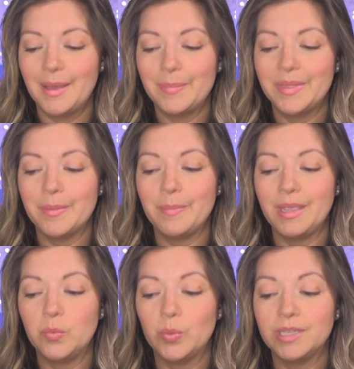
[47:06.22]
But the
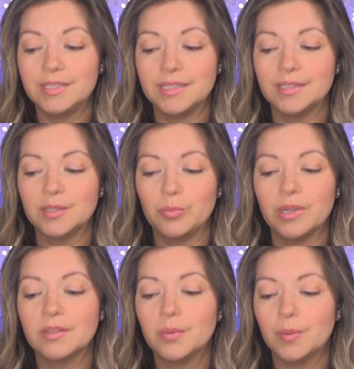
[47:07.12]
man went and
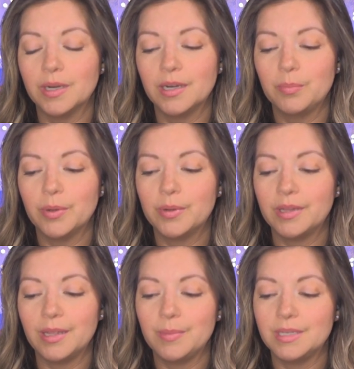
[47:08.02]
spread the word,
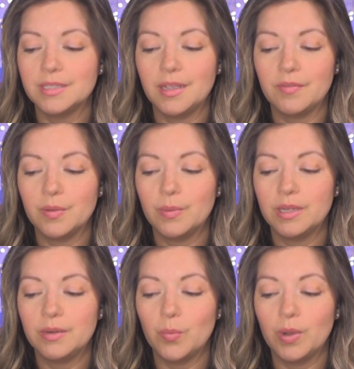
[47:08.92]
proclaiming to
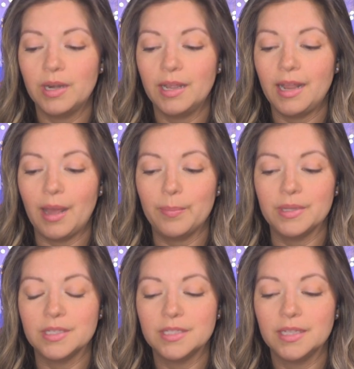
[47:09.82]
everyone what had
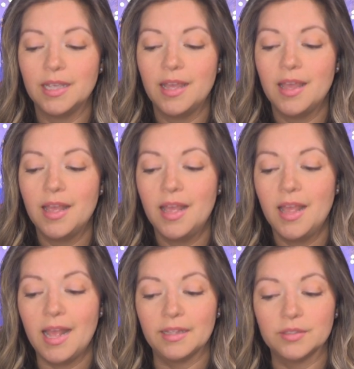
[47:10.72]
happened.
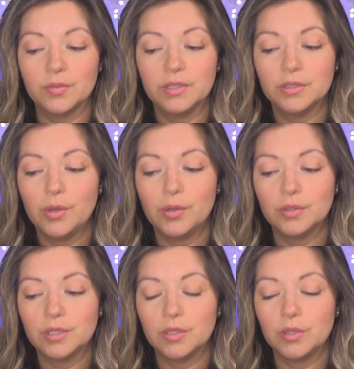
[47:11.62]
As a
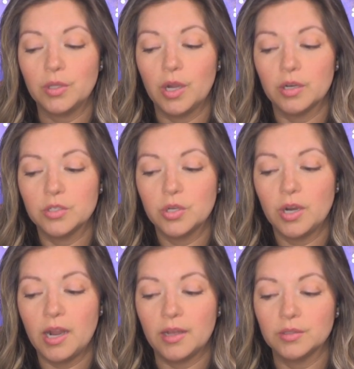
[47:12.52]
result, large
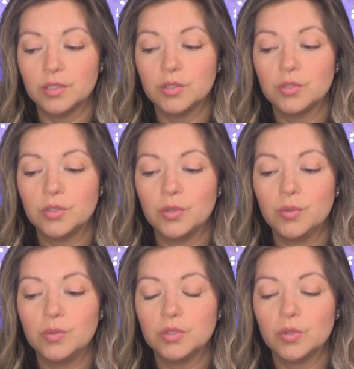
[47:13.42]
crowds
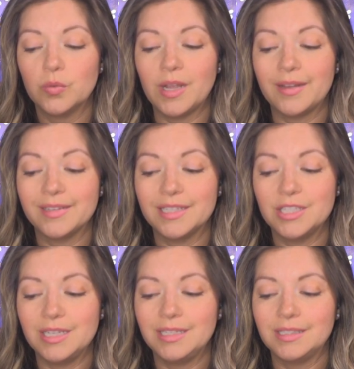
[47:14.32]
soon surrounded
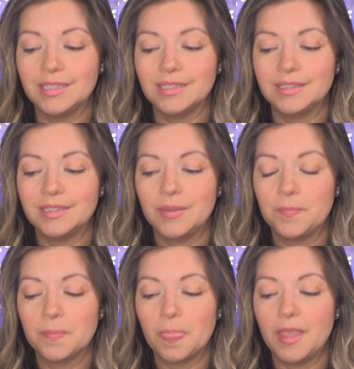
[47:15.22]
Jesus,
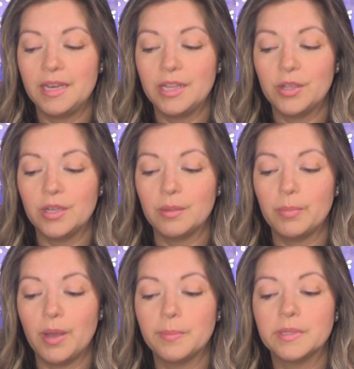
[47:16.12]
and he couldn't
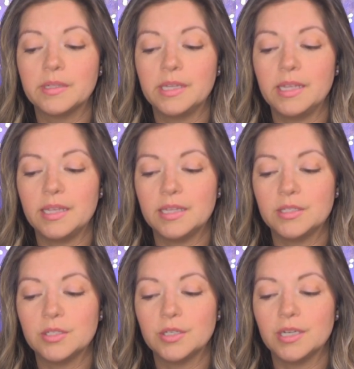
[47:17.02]
publicly
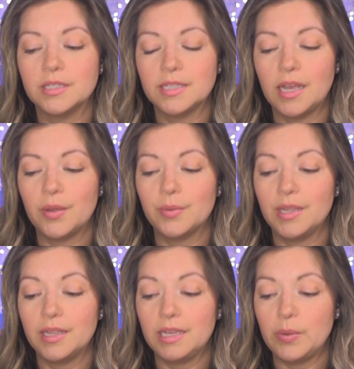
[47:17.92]
enter a town
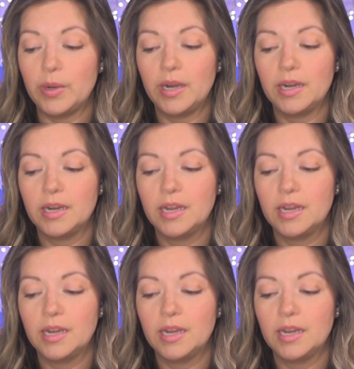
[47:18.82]
anywhere.